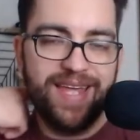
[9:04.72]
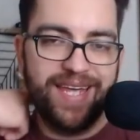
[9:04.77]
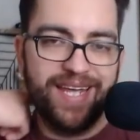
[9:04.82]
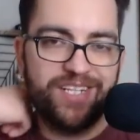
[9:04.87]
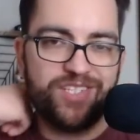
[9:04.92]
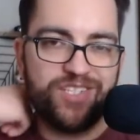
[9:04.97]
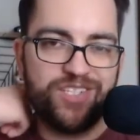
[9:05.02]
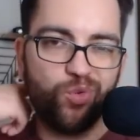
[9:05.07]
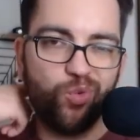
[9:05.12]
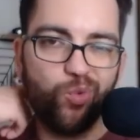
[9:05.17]

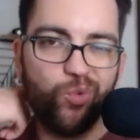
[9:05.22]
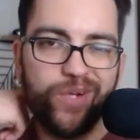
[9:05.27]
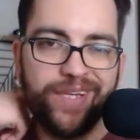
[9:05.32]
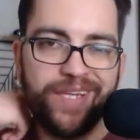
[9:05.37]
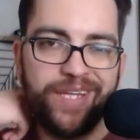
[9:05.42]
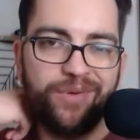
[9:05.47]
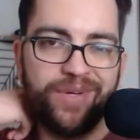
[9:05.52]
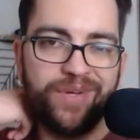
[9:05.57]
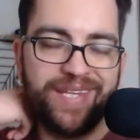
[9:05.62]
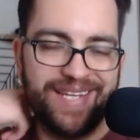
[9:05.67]
it's
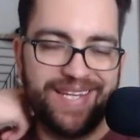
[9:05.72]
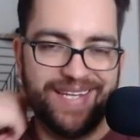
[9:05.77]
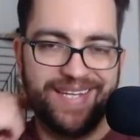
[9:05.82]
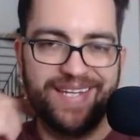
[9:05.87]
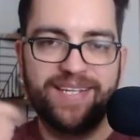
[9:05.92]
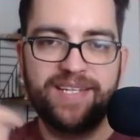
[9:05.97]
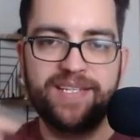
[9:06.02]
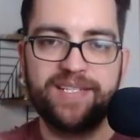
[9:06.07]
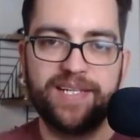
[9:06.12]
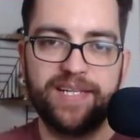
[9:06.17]
really, really
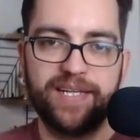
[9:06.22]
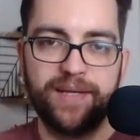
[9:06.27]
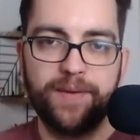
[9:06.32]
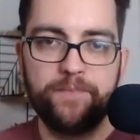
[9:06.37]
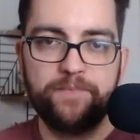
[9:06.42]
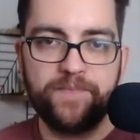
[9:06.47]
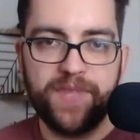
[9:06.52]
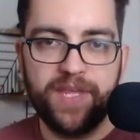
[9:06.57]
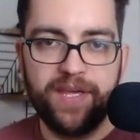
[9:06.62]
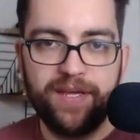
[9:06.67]
easy
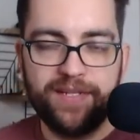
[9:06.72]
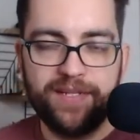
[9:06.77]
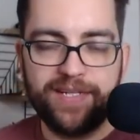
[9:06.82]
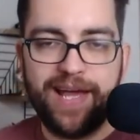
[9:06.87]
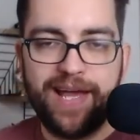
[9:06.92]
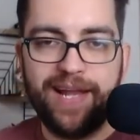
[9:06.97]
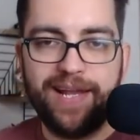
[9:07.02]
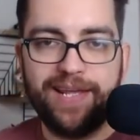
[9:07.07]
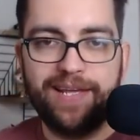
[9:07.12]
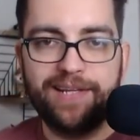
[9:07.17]
to
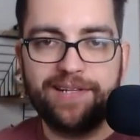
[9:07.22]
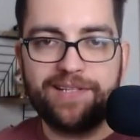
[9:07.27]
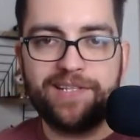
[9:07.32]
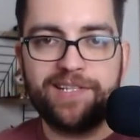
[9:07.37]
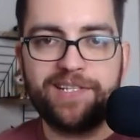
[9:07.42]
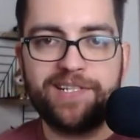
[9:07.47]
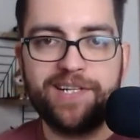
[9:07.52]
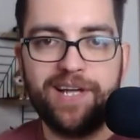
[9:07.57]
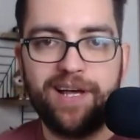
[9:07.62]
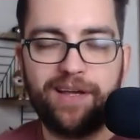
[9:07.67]
kind of get
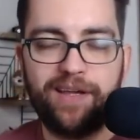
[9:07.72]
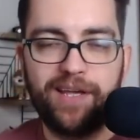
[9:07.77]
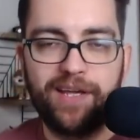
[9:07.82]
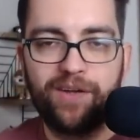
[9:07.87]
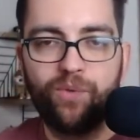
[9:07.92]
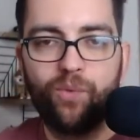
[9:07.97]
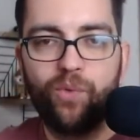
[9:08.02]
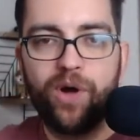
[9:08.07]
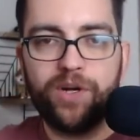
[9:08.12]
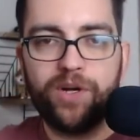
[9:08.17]
stuck
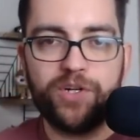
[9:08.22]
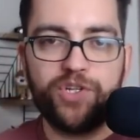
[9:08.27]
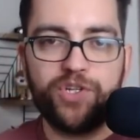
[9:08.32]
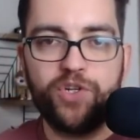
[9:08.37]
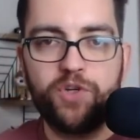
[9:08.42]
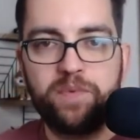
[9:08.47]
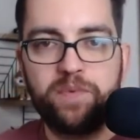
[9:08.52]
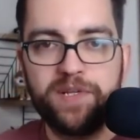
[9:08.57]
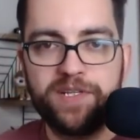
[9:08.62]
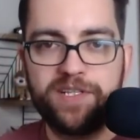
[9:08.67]
in one or
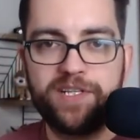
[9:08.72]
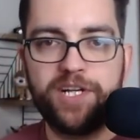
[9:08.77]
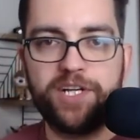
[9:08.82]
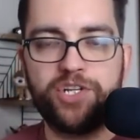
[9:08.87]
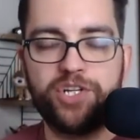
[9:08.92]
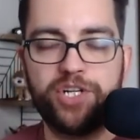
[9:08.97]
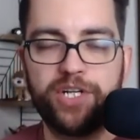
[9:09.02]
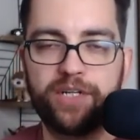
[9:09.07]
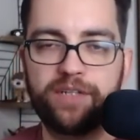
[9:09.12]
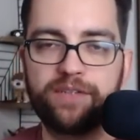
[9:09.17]
two
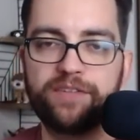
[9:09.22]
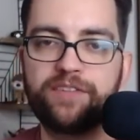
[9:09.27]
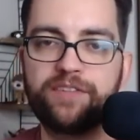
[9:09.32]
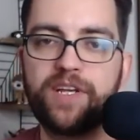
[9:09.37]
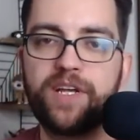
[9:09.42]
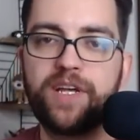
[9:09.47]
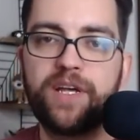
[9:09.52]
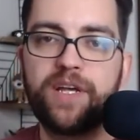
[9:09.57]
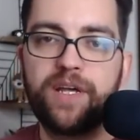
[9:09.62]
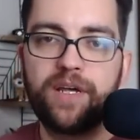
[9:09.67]
positions
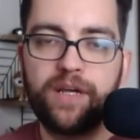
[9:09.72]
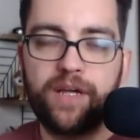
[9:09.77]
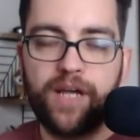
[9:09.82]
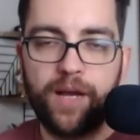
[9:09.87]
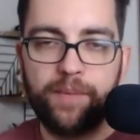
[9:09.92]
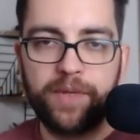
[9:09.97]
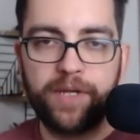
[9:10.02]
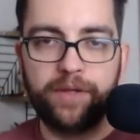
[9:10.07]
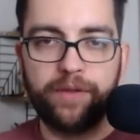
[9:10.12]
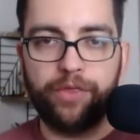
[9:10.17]

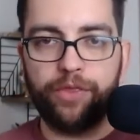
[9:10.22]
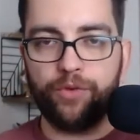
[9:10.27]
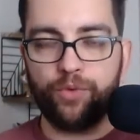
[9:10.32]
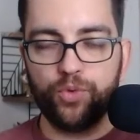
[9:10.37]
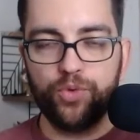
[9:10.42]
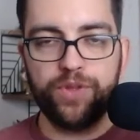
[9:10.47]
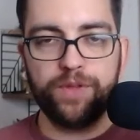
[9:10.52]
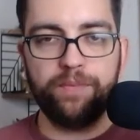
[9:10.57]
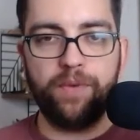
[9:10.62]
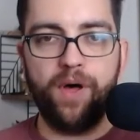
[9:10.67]
coming
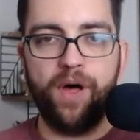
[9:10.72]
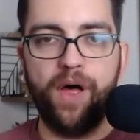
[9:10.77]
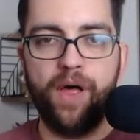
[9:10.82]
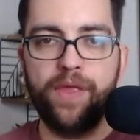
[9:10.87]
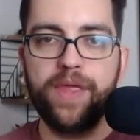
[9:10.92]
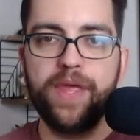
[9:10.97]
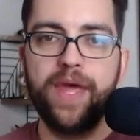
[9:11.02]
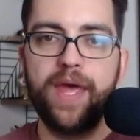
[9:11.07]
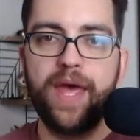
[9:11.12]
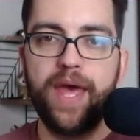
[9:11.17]
through the
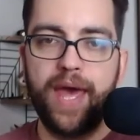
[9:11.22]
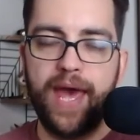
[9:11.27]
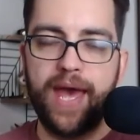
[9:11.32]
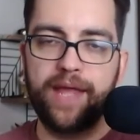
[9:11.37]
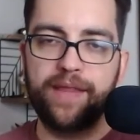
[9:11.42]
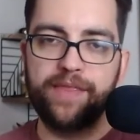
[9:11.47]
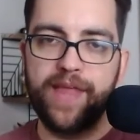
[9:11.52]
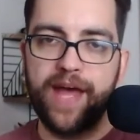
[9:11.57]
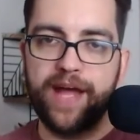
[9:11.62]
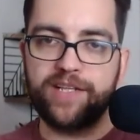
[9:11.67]
ball.
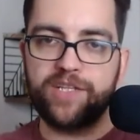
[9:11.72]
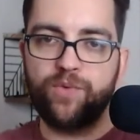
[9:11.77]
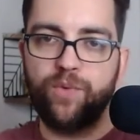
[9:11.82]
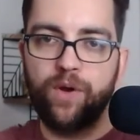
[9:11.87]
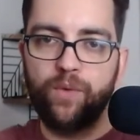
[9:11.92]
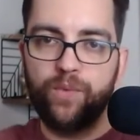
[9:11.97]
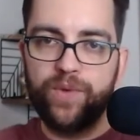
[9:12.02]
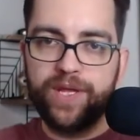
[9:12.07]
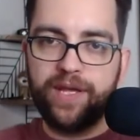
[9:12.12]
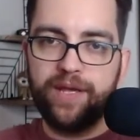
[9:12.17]
And that's
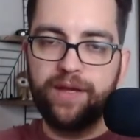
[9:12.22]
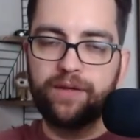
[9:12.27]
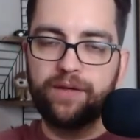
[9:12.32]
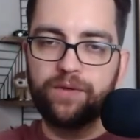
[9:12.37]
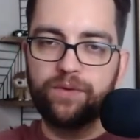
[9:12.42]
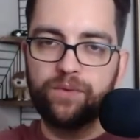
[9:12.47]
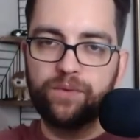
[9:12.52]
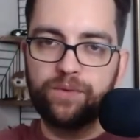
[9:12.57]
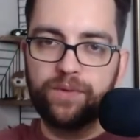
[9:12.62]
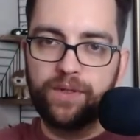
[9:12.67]
where we
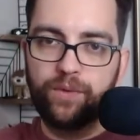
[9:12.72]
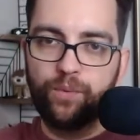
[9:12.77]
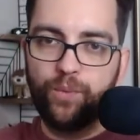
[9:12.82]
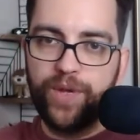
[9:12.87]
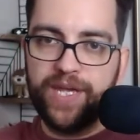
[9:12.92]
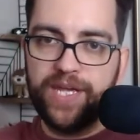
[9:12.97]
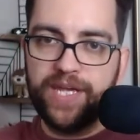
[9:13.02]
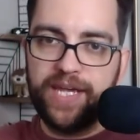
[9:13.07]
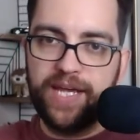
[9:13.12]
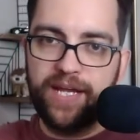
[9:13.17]
can
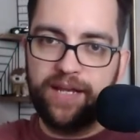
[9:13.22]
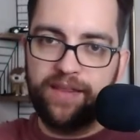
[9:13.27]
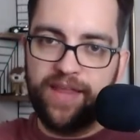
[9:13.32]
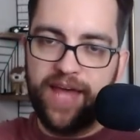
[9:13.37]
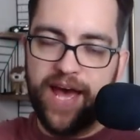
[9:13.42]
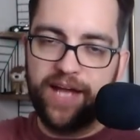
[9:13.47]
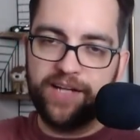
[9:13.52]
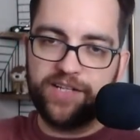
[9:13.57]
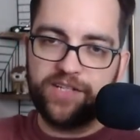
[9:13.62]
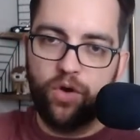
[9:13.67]
get
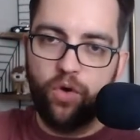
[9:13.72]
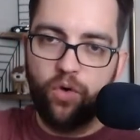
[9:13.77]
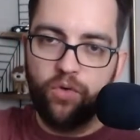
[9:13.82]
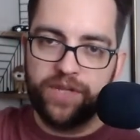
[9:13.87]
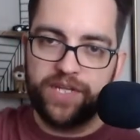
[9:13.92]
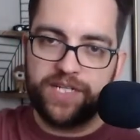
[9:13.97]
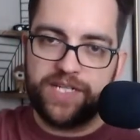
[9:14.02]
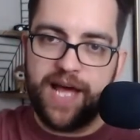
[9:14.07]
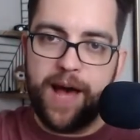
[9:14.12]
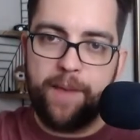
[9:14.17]
that
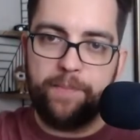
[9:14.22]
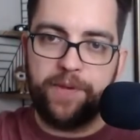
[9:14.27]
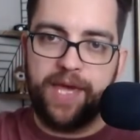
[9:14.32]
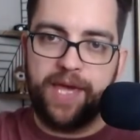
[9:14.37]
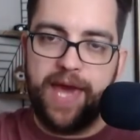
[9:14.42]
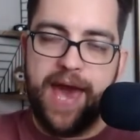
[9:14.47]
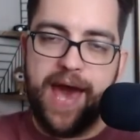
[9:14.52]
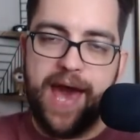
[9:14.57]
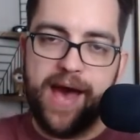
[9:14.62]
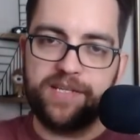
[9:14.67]
over the top
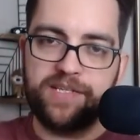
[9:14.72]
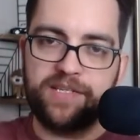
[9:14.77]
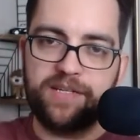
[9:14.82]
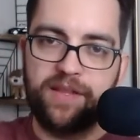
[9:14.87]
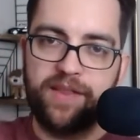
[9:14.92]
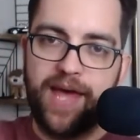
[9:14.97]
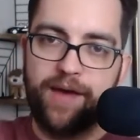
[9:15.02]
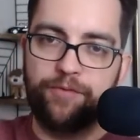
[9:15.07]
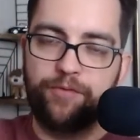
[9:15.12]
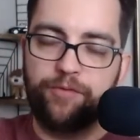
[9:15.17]

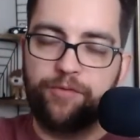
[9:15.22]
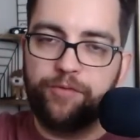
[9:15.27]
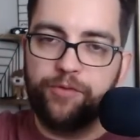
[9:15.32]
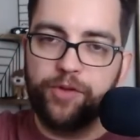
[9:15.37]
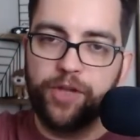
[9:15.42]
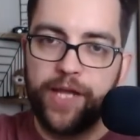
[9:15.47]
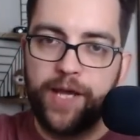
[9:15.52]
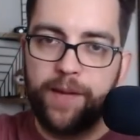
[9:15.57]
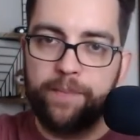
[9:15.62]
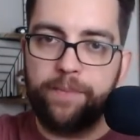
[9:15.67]
cast, that
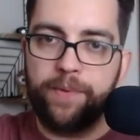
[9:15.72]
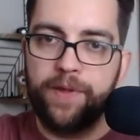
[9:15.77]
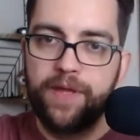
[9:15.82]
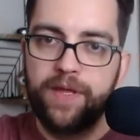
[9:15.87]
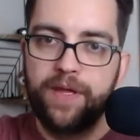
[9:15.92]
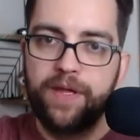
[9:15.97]
flip